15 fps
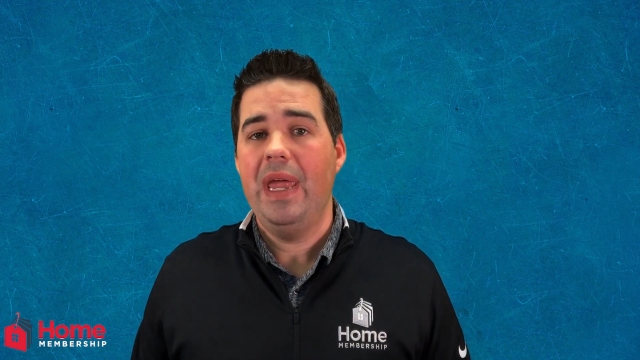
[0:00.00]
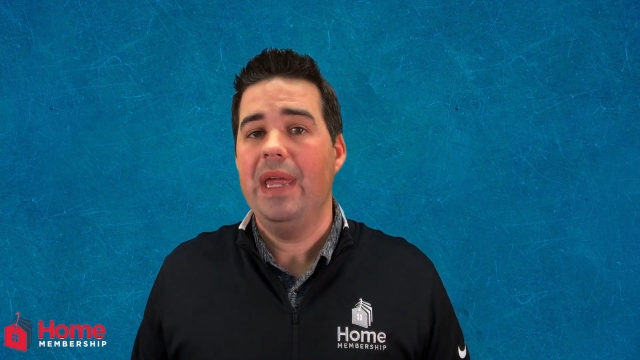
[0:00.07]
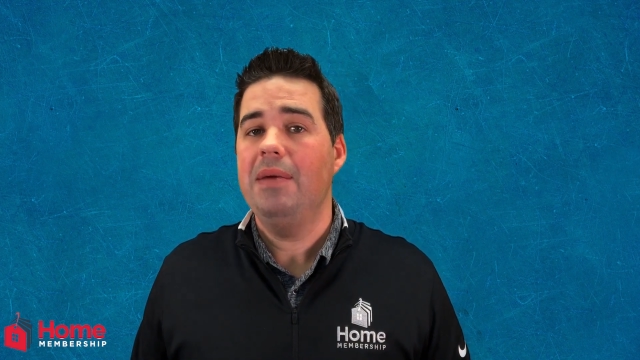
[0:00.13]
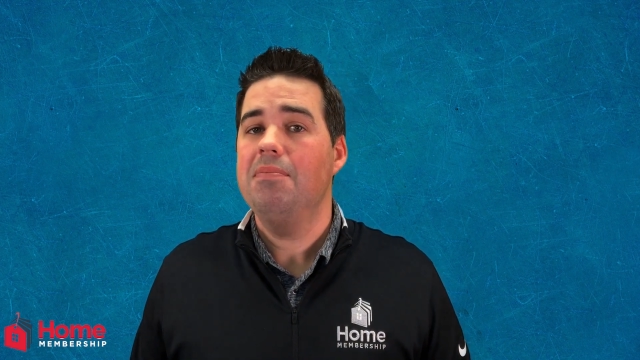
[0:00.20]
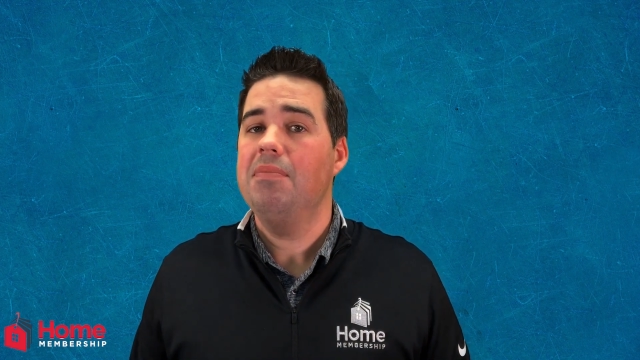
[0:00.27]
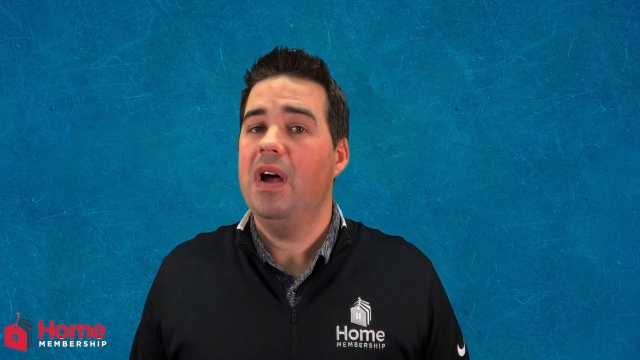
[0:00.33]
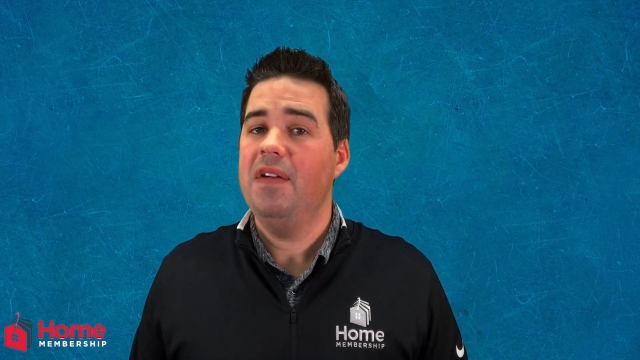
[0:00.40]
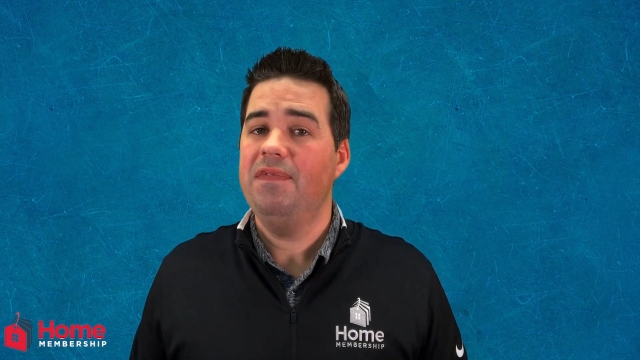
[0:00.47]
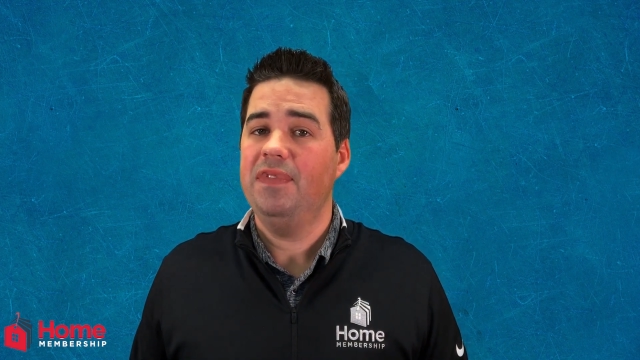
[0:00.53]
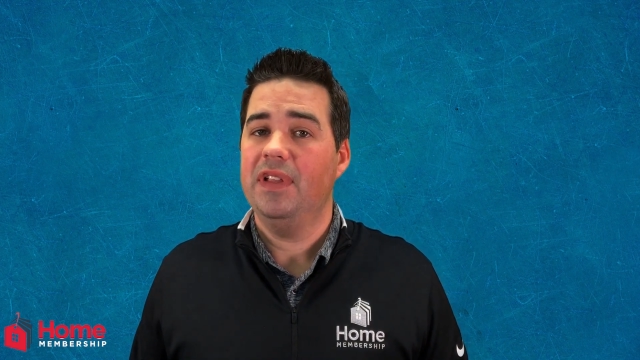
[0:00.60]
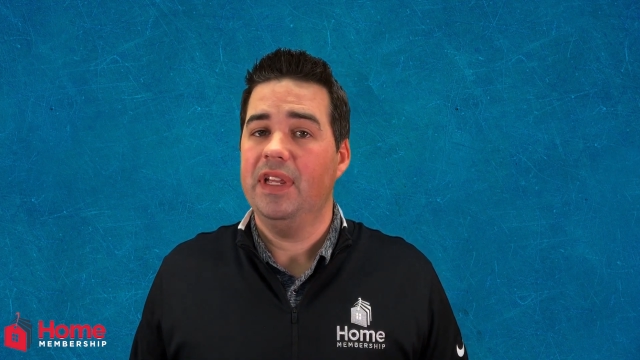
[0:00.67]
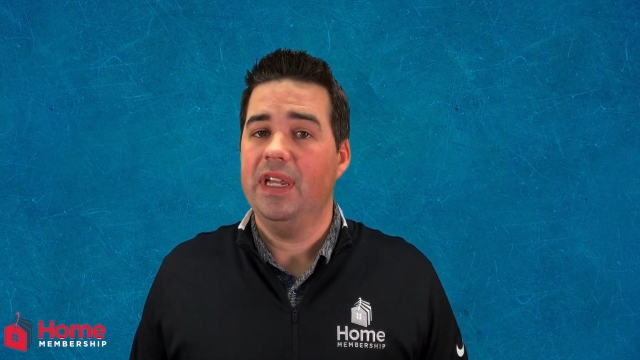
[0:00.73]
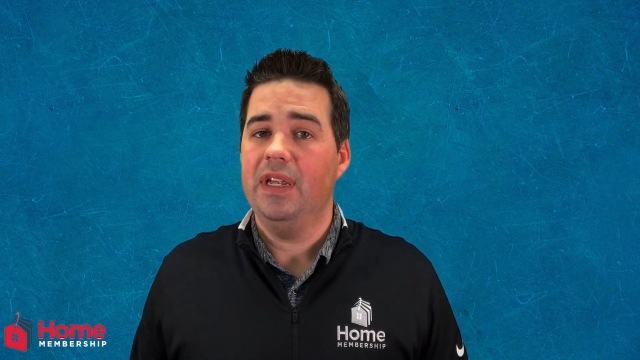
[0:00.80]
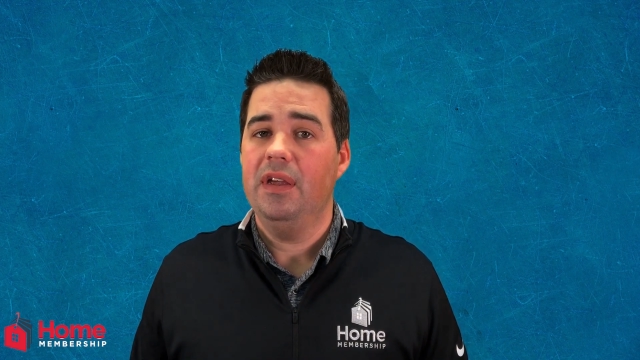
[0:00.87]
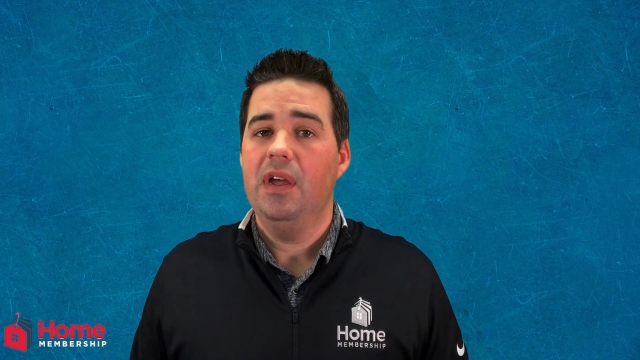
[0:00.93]
paying
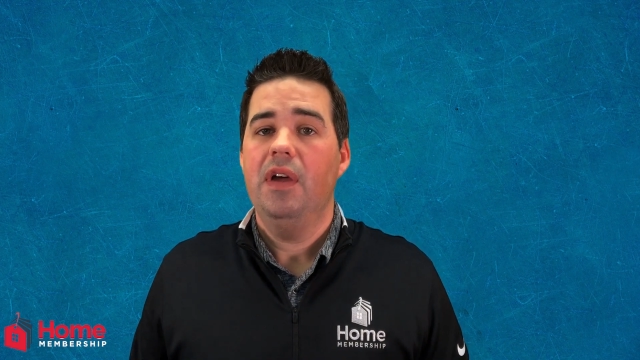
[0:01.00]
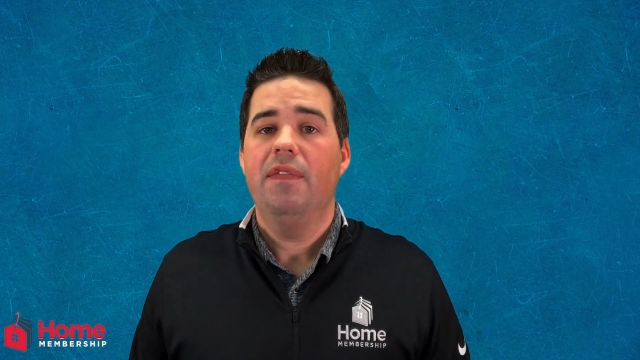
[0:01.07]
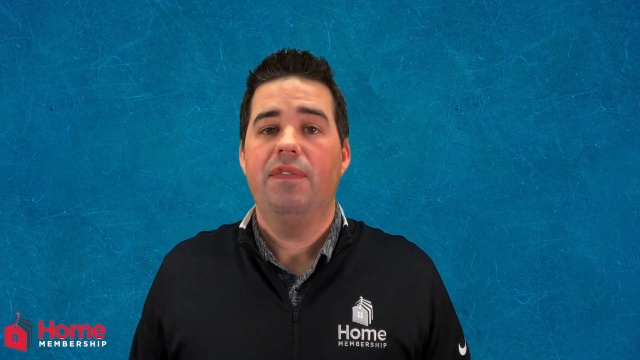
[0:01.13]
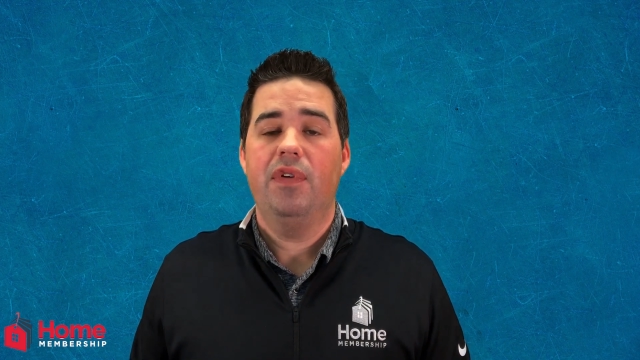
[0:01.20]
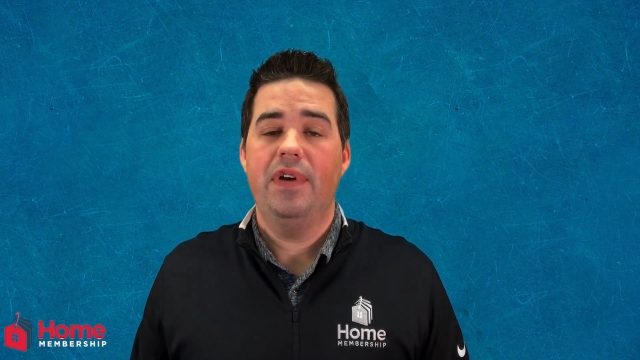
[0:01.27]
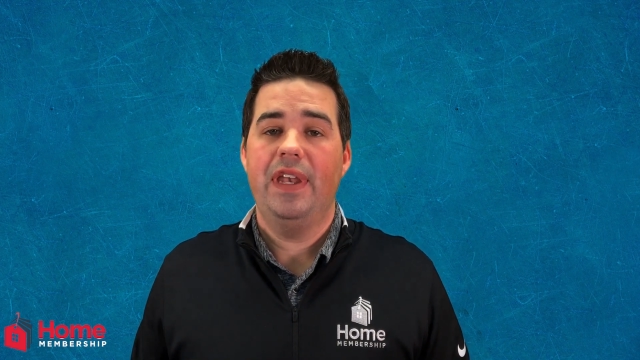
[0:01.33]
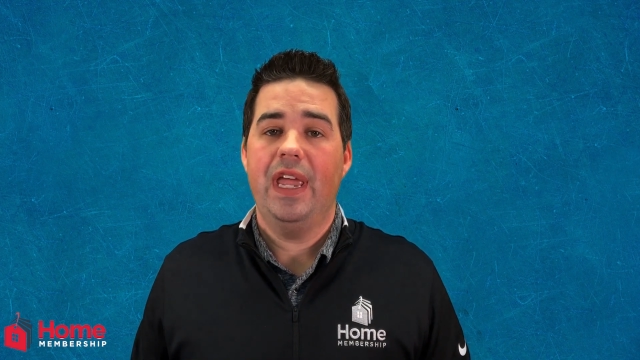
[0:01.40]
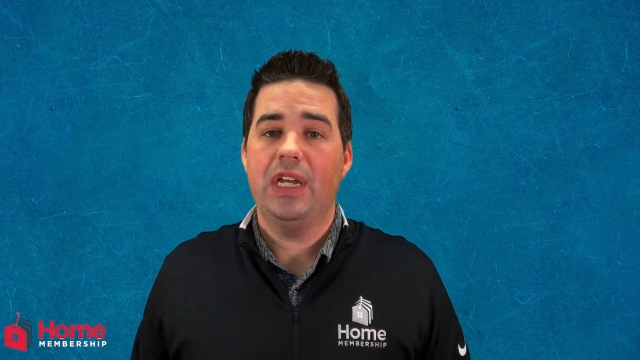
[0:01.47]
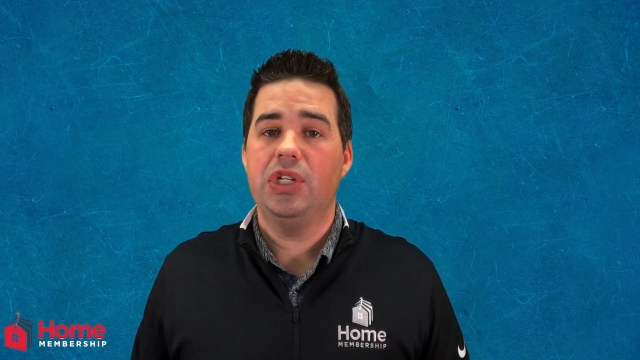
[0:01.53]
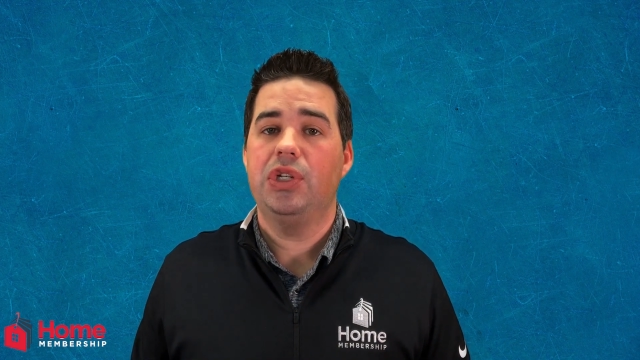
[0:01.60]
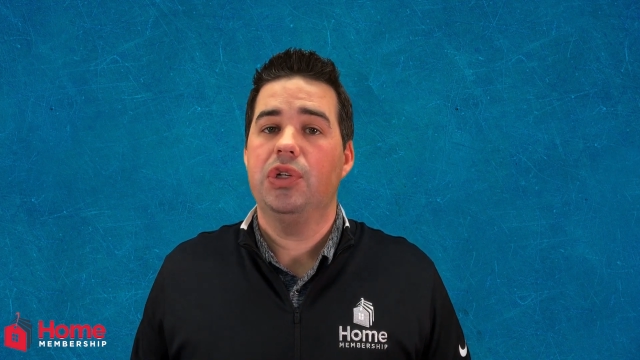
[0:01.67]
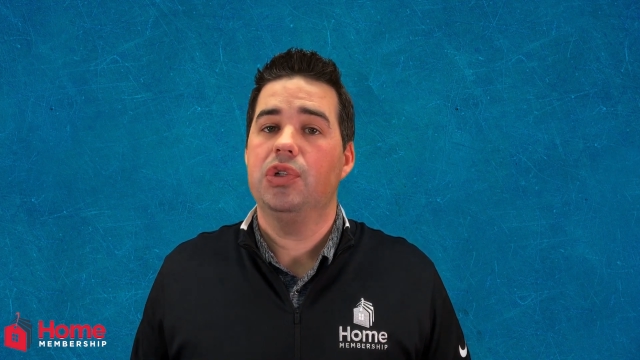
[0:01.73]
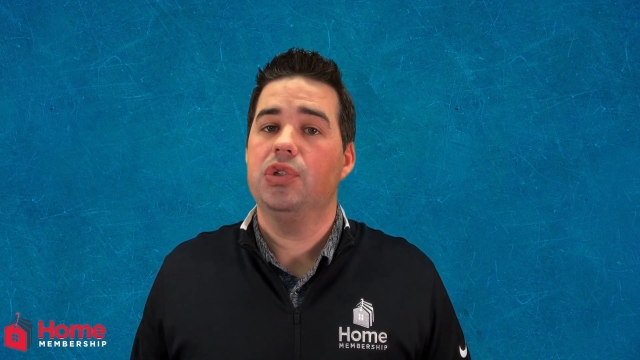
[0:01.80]
monthly for next